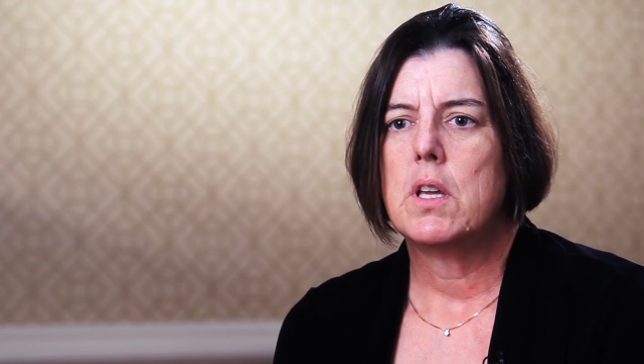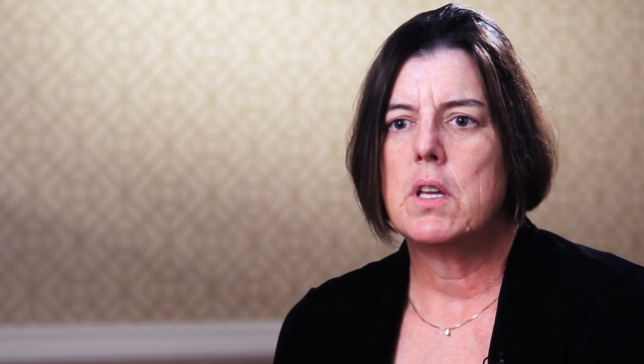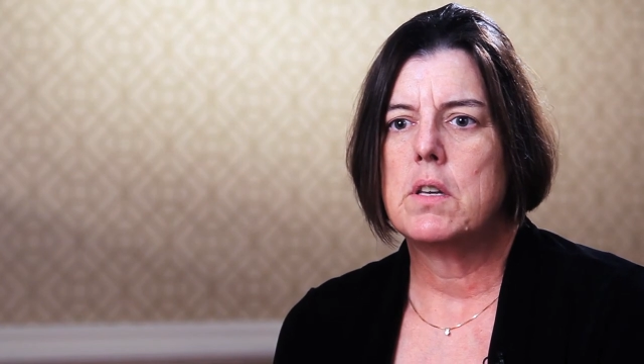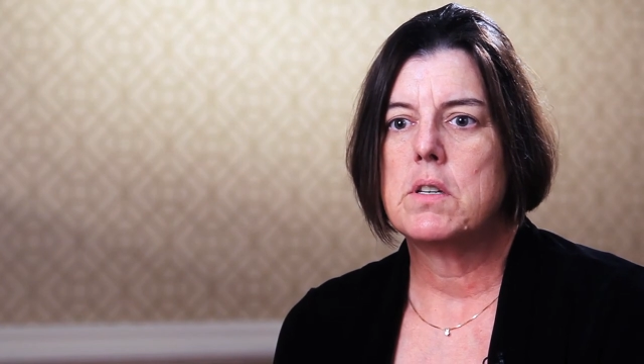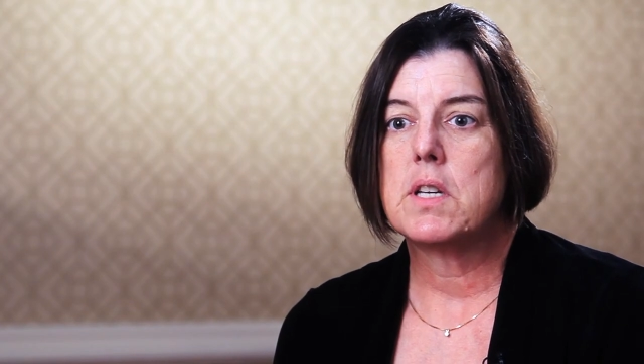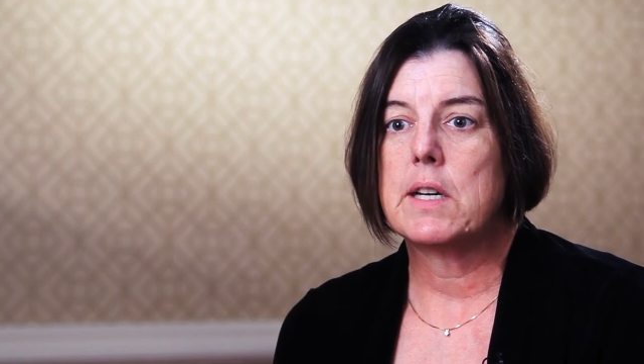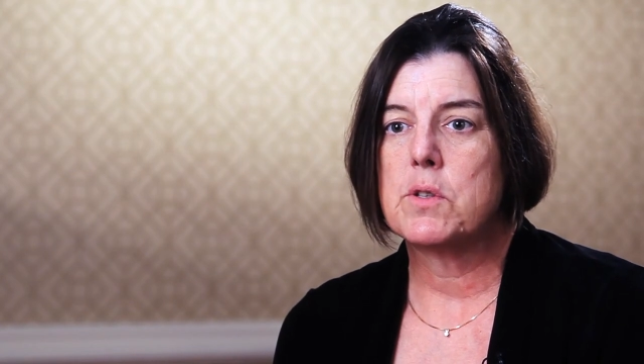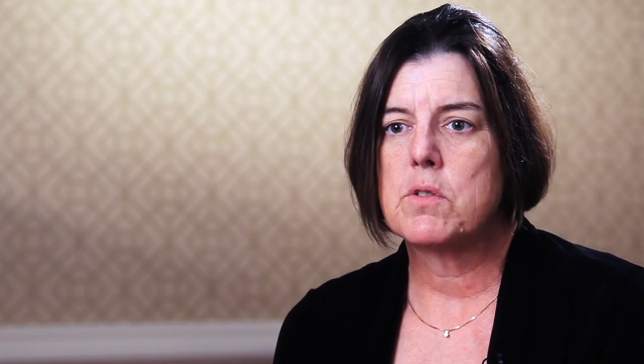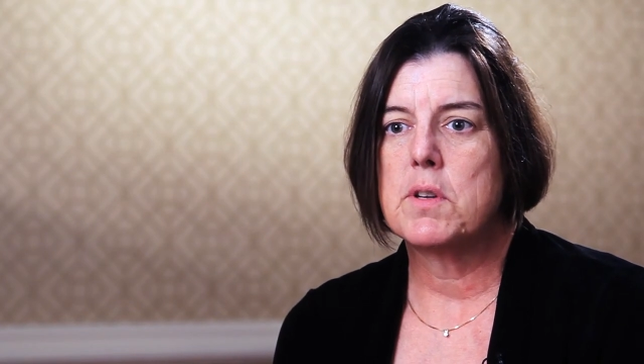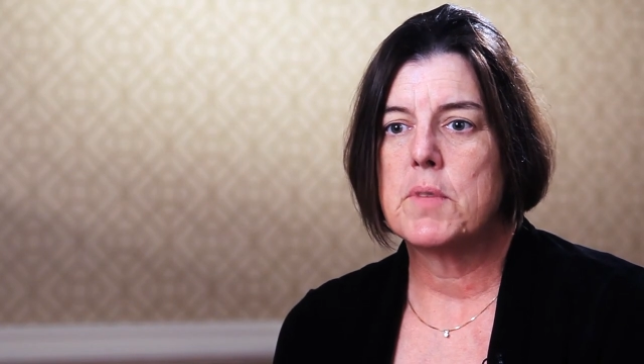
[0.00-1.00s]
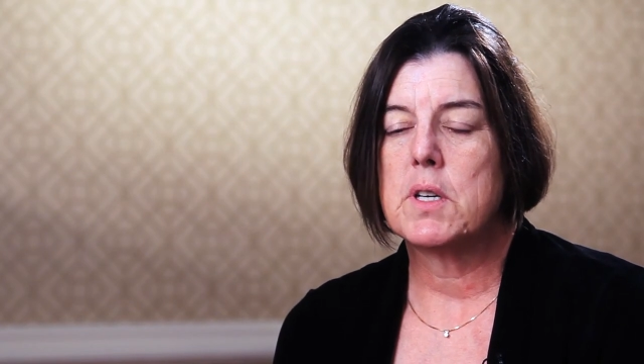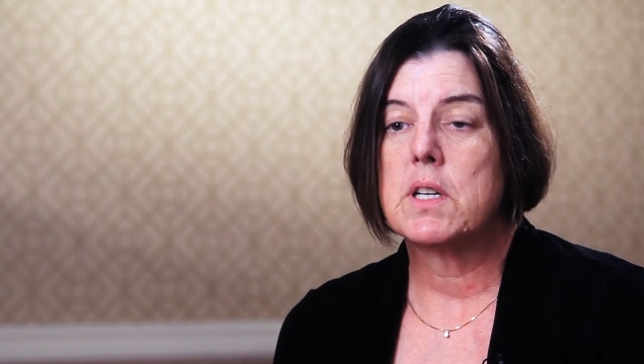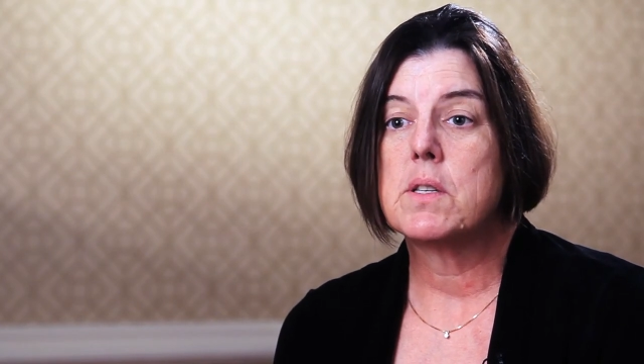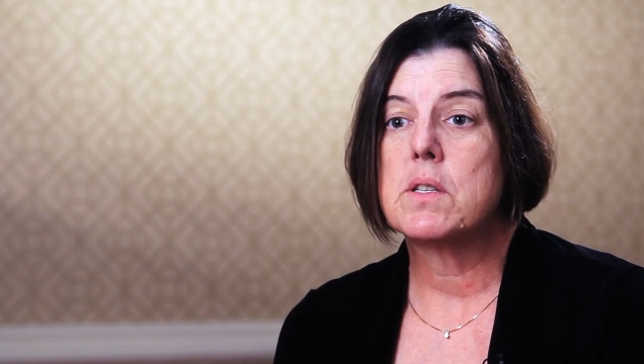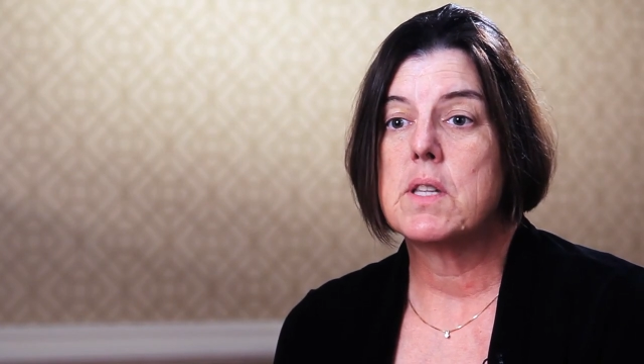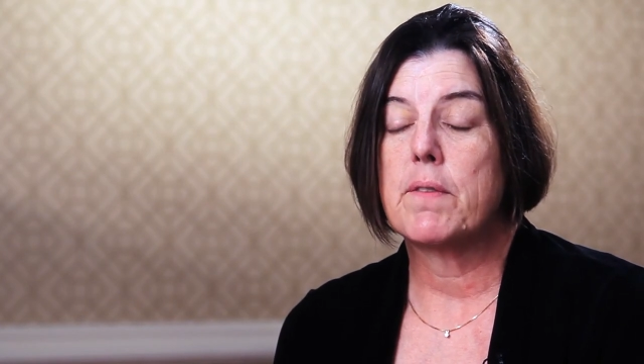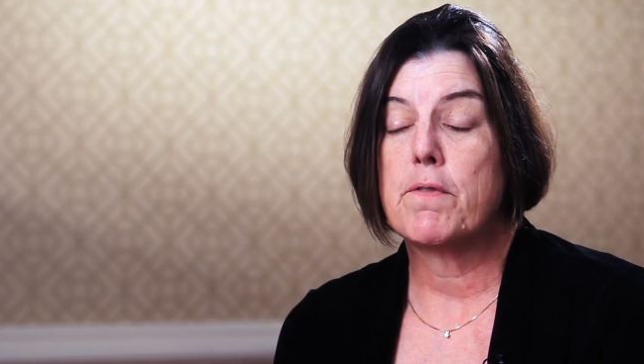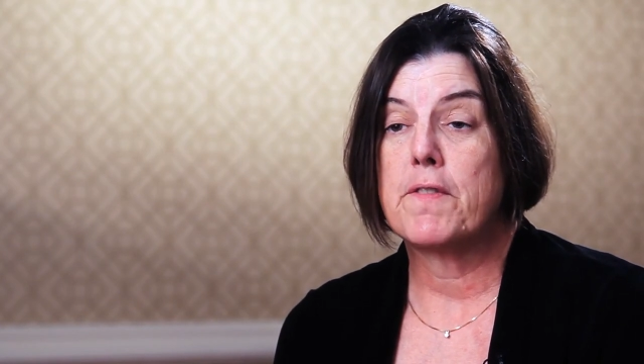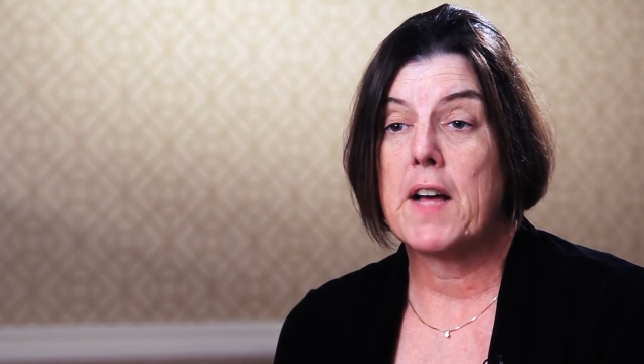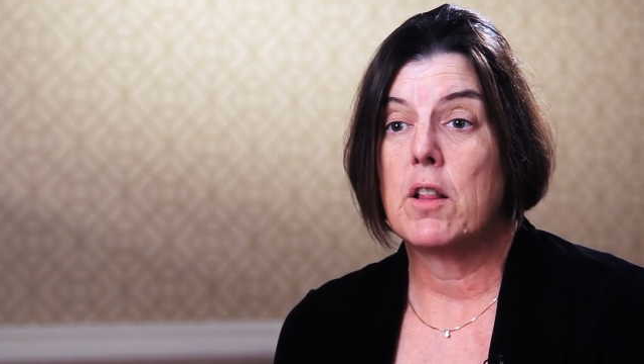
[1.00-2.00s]
in downstream classes that
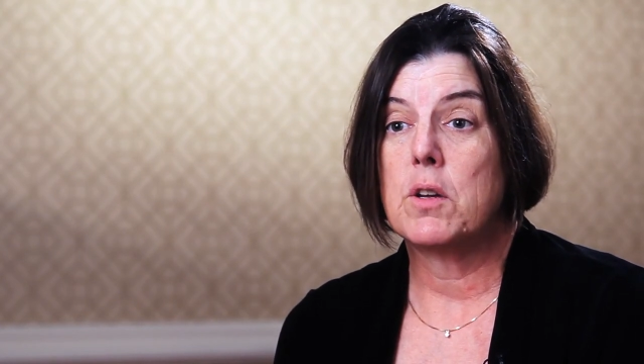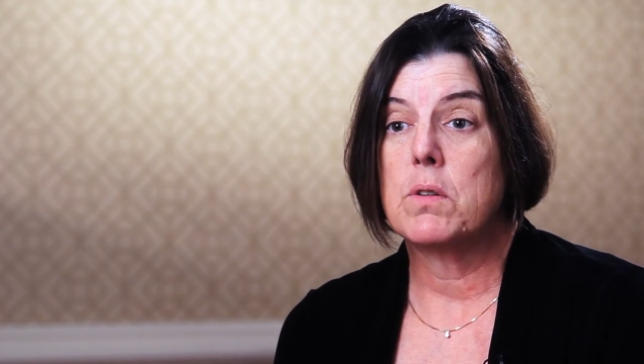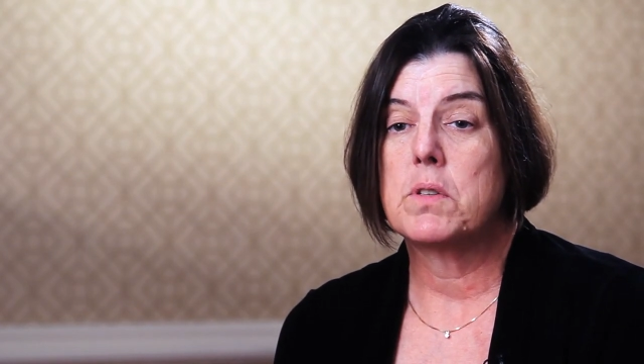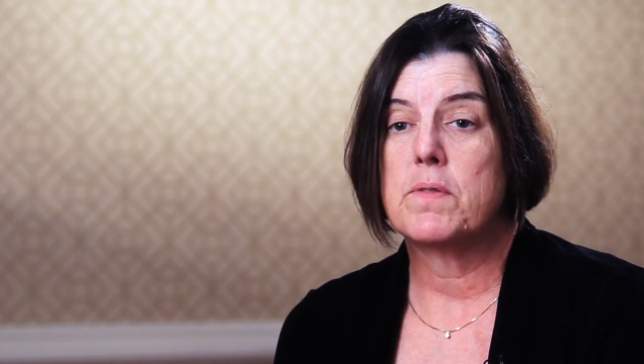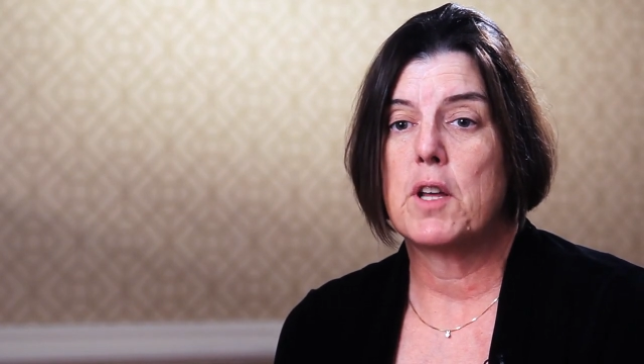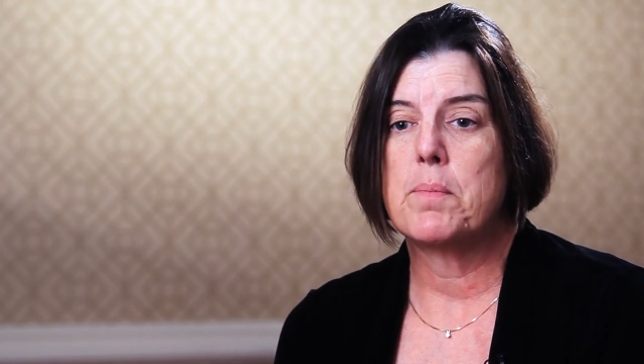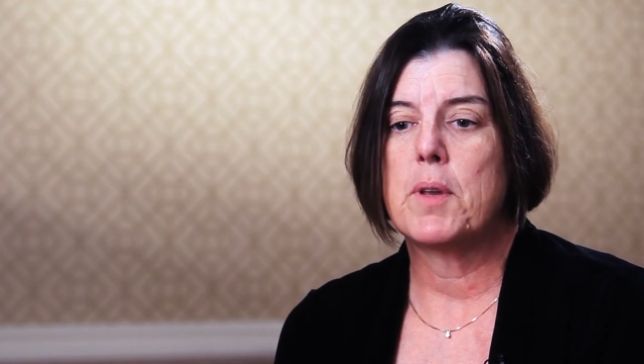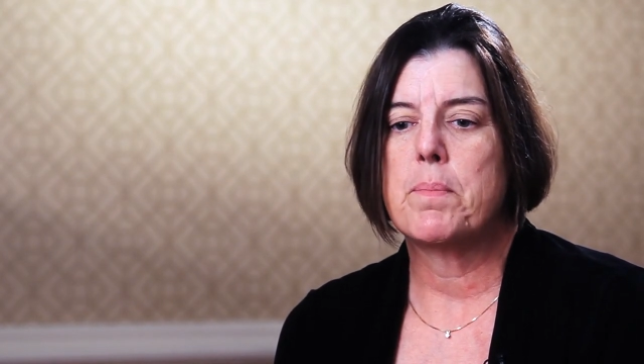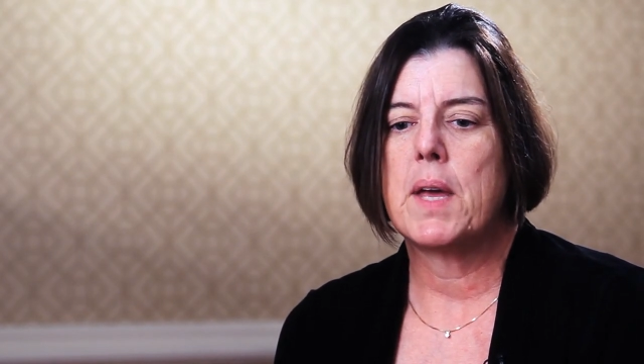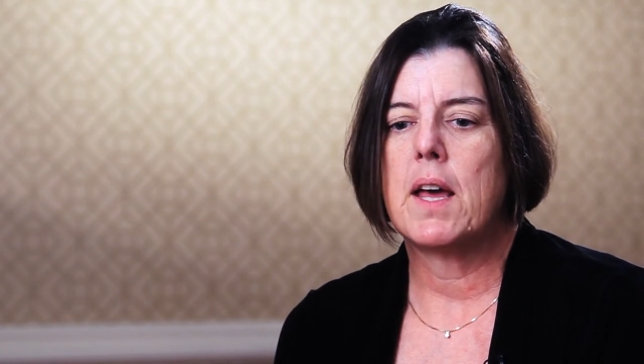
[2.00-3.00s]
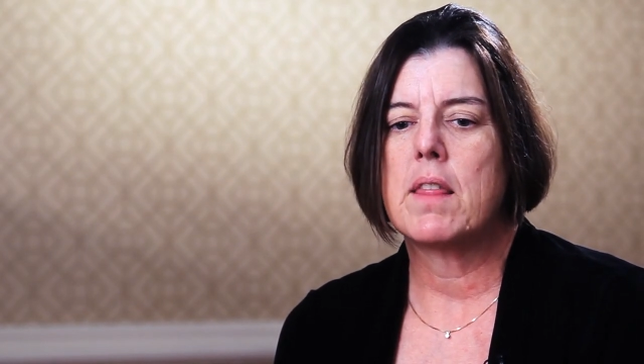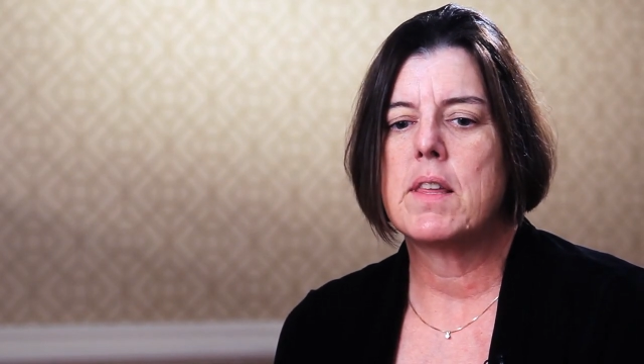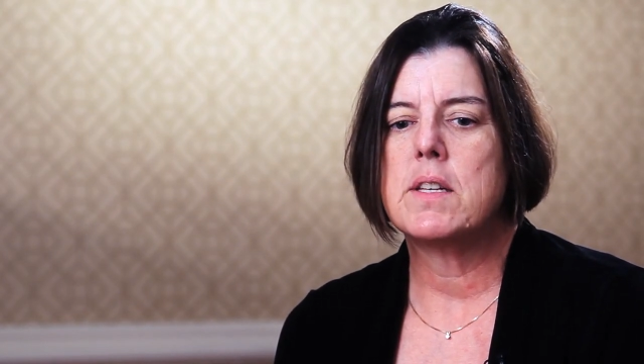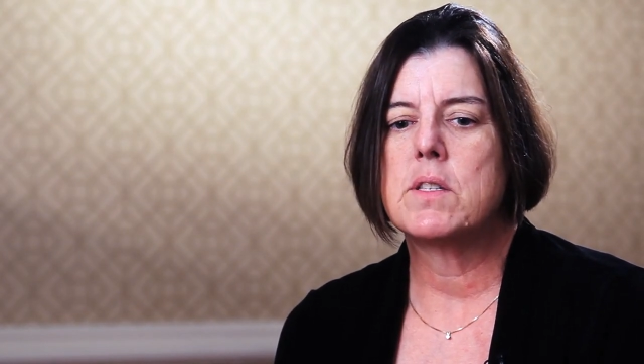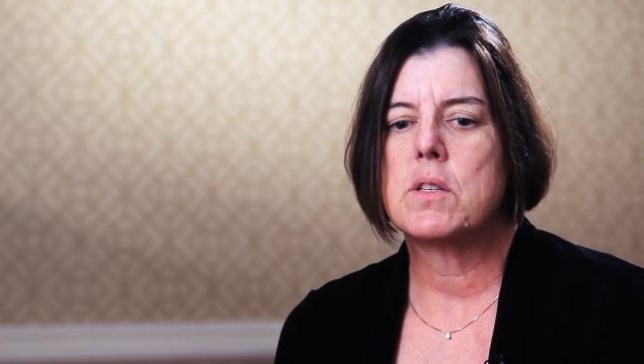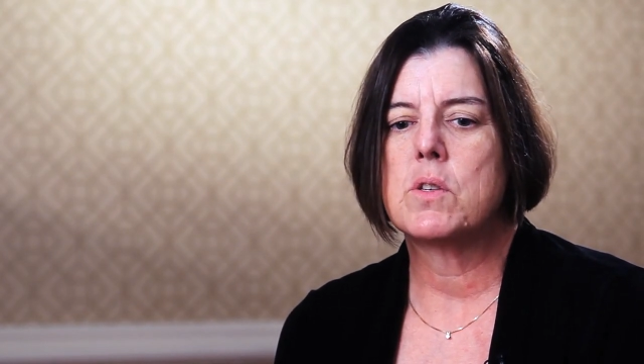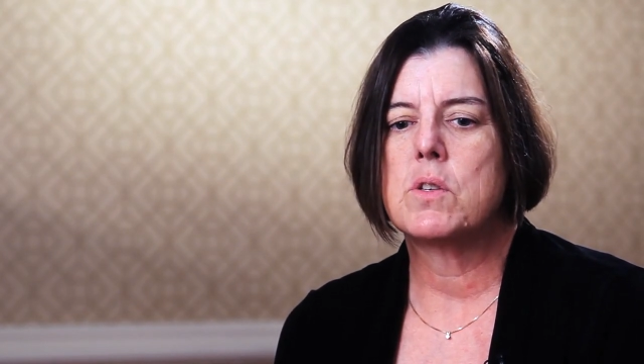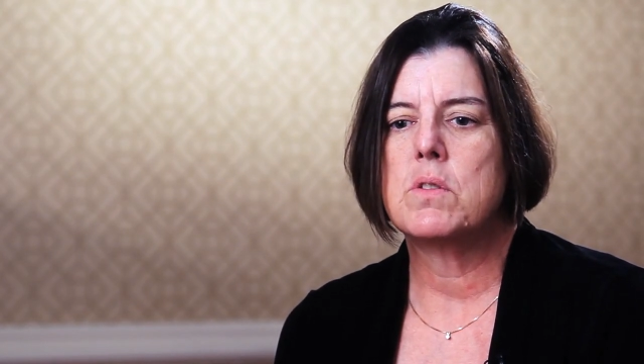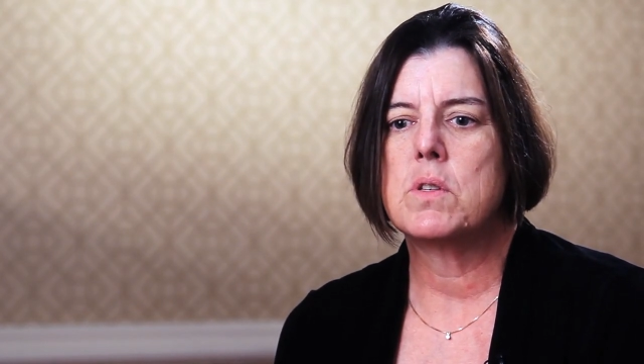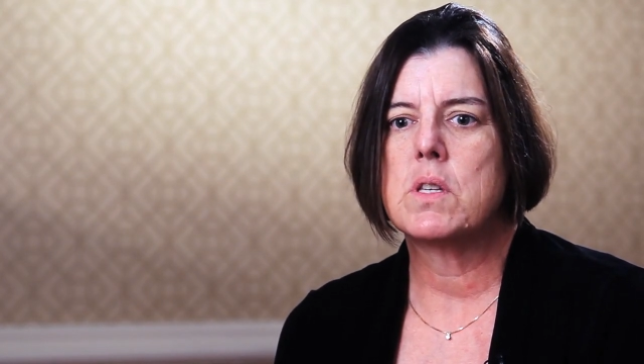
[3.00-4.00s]
follow developmental math is that
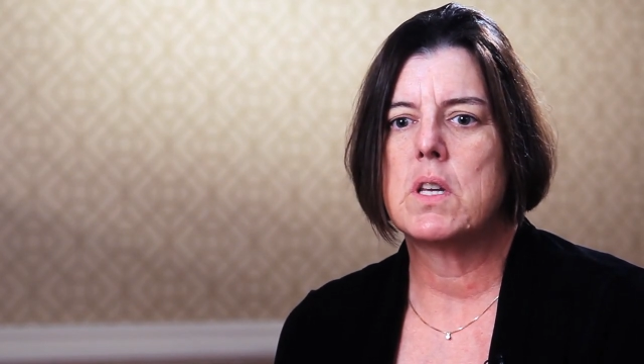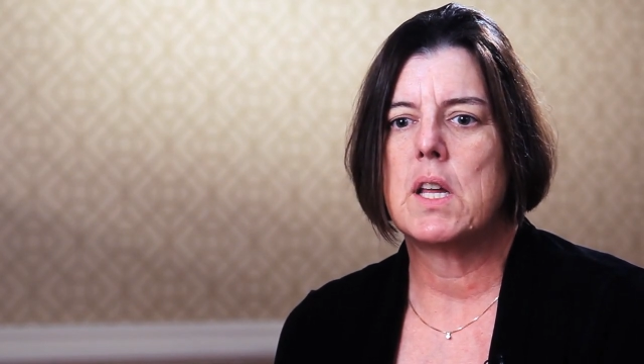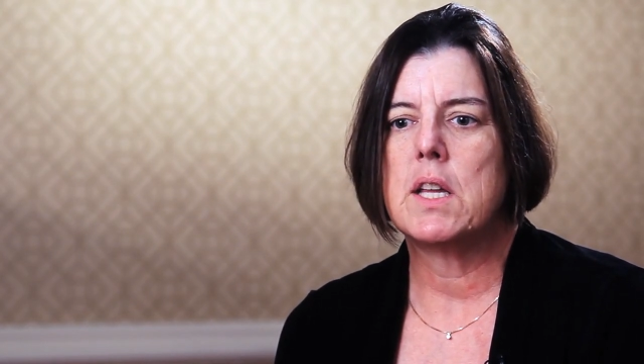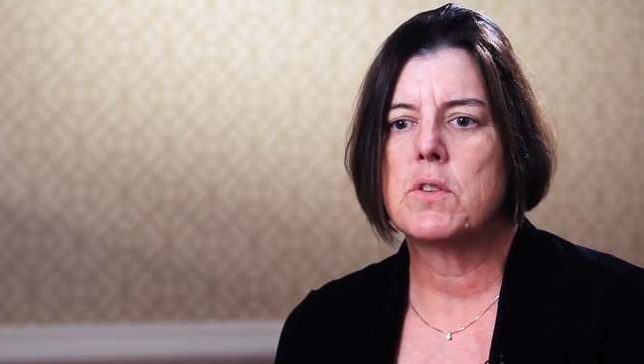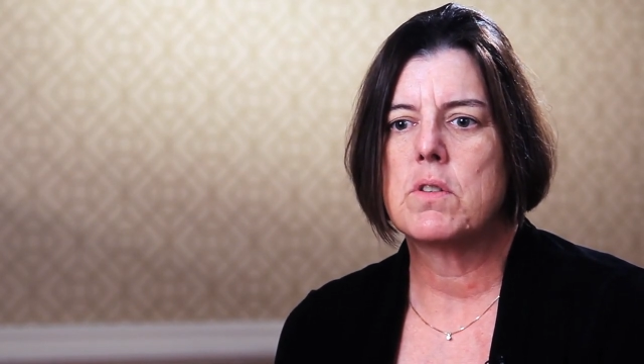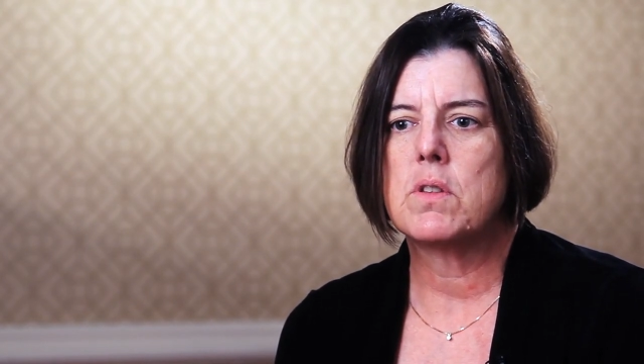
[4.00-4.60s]
students that enter